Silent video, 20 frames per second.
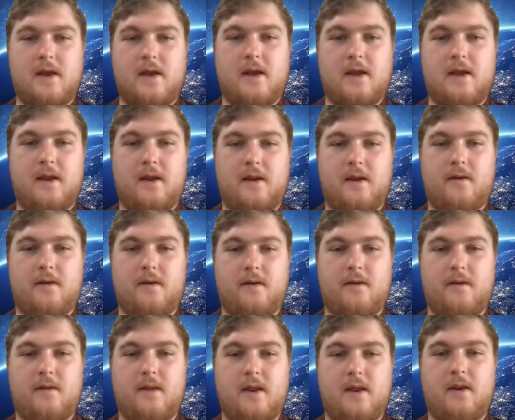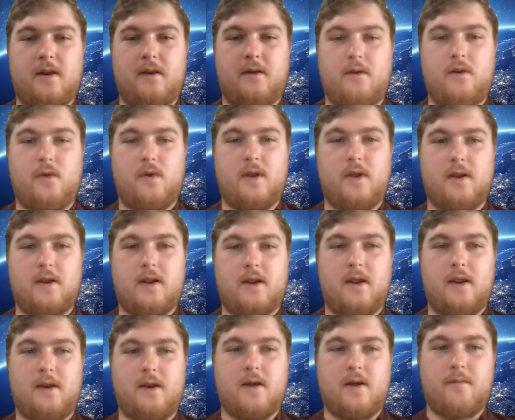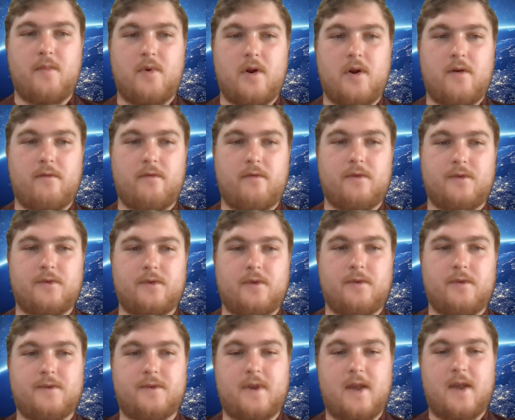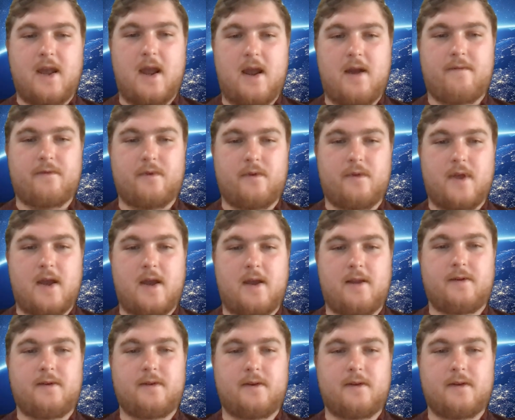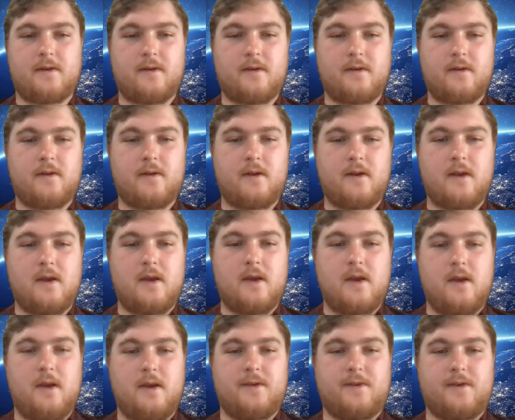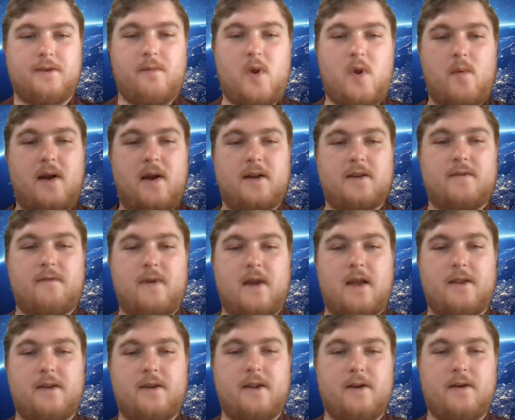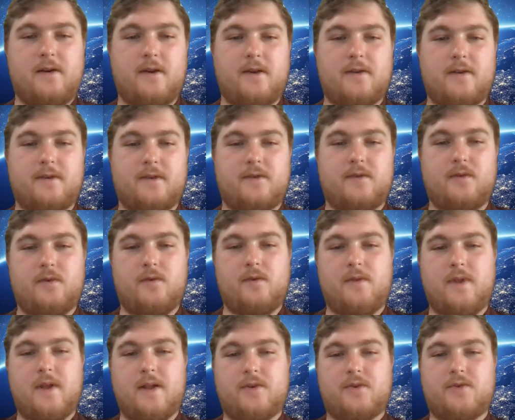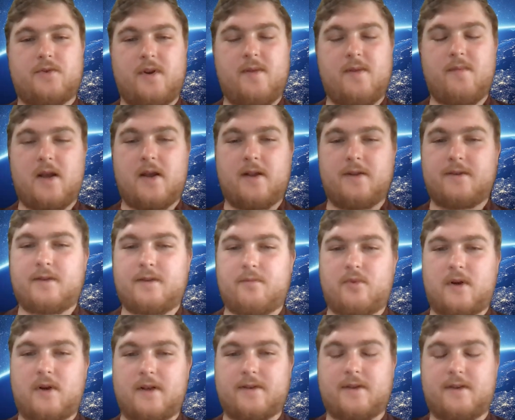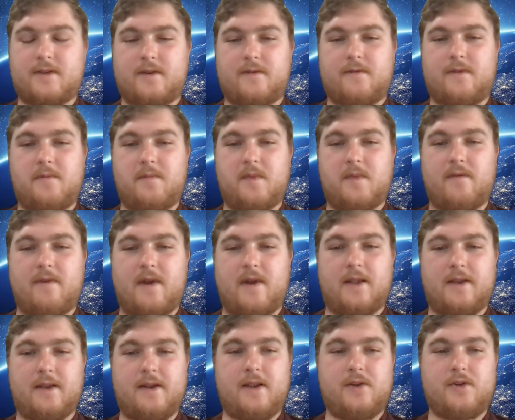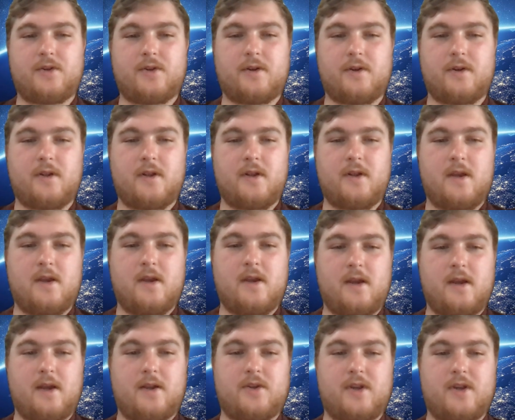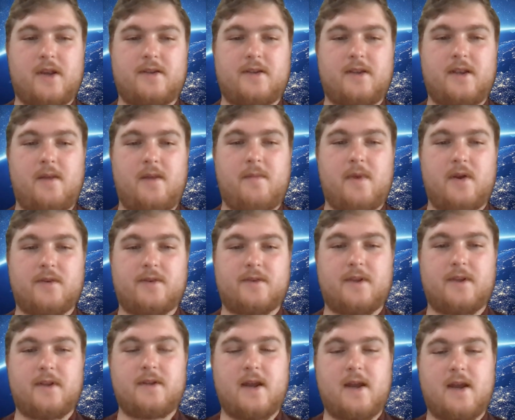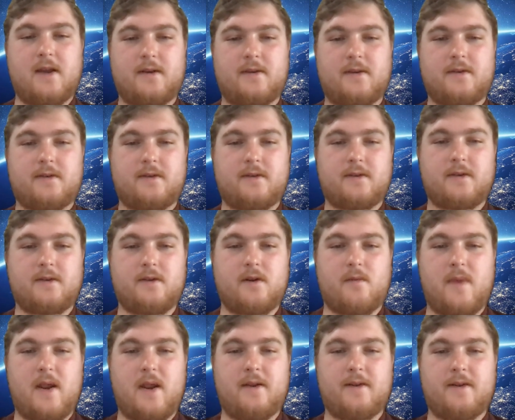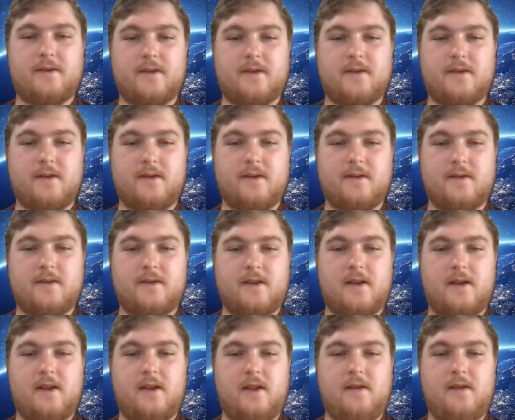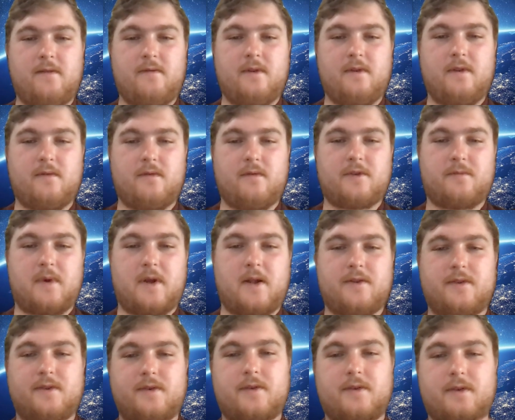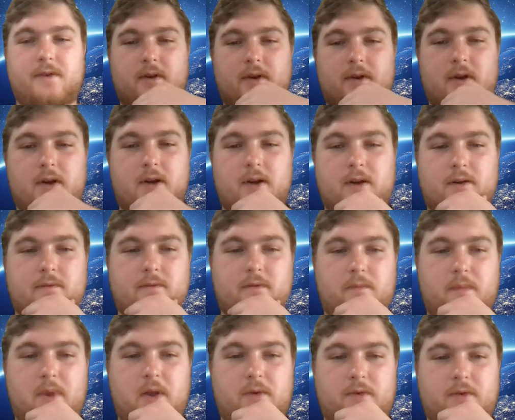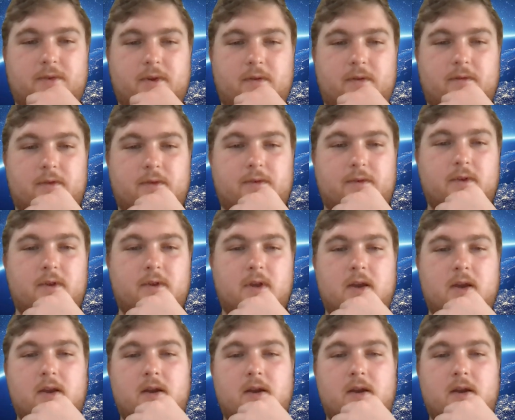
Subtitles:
and then you get a number of results after that. So Mailbox Validator is a tool that streamlines the process of email validation. It checks email syntax, domain existence, and even the response from mail servers.